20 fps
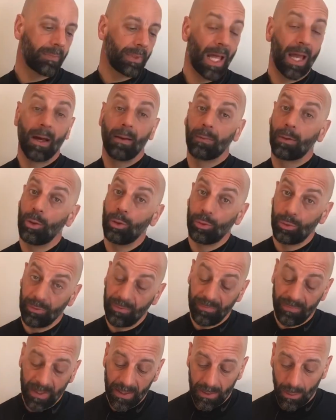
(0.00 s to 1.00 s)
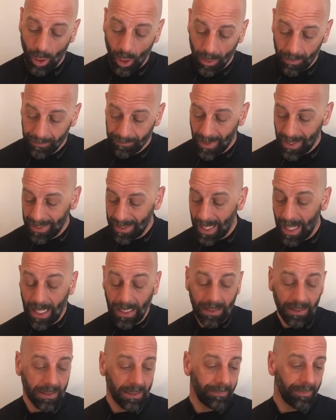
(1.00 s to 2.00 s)
that I'm going to fit on my
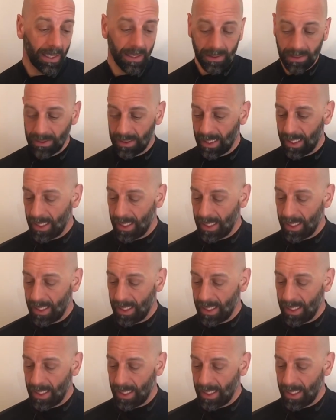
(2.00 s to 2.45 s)
Ultimate.